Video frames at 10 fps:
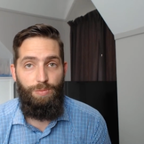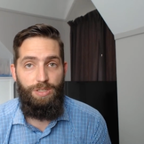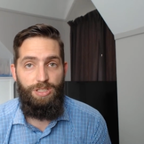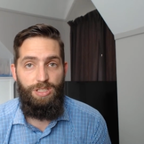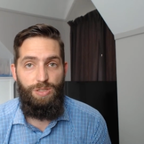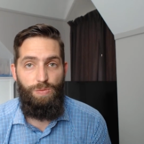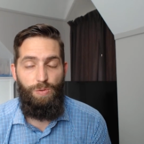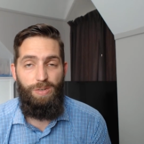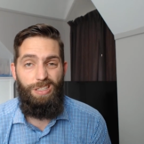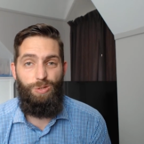which is
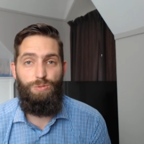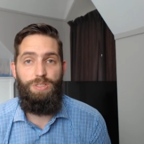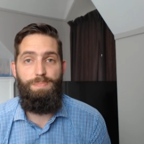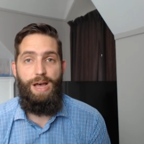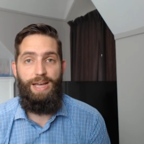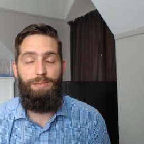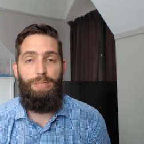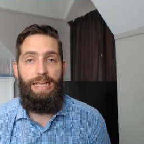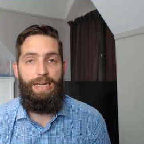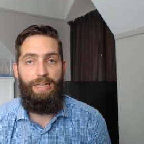what we'd call demand
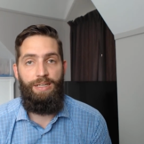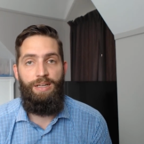planning.